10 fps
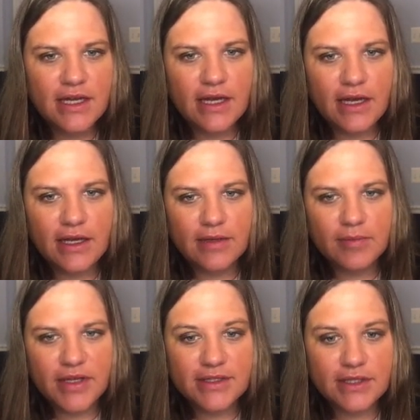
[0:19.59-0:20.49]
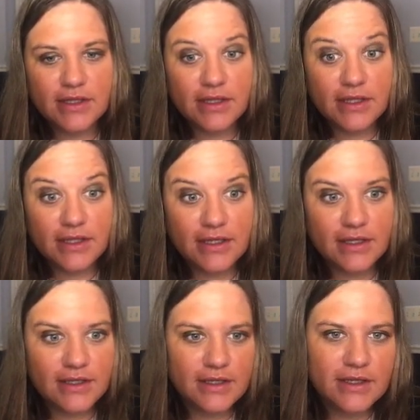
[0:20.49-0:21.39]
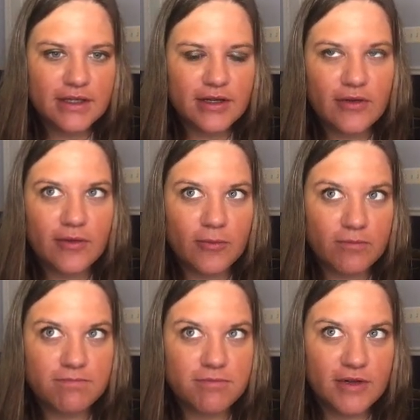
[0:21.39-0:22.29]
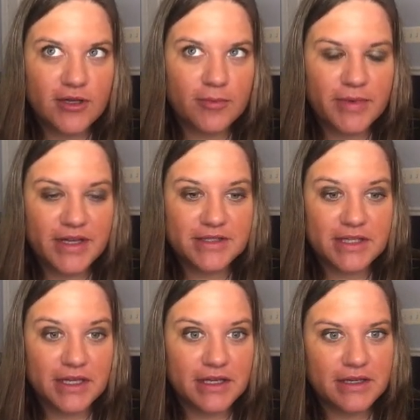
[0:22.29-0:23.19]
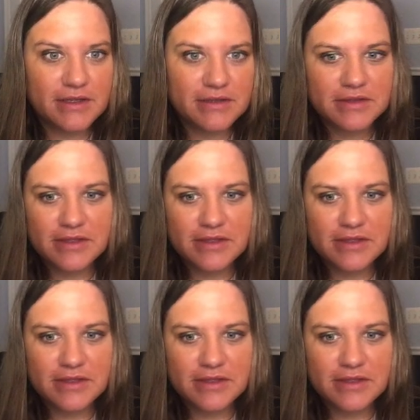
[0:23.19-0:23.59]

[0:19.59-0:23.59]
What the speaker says: and basically, you know, the real basic